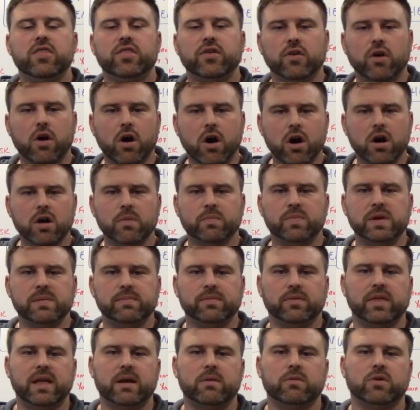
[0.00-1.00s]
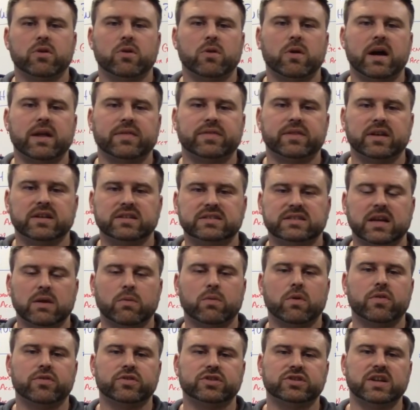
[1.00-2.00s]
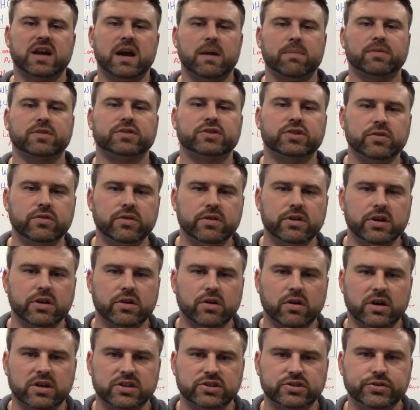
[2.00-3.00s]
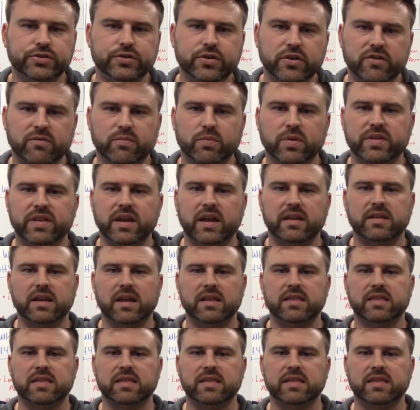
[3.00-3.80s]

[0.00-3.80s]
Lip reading: There are people that would go out there and say, well, there's an opportunity cost. You could have put that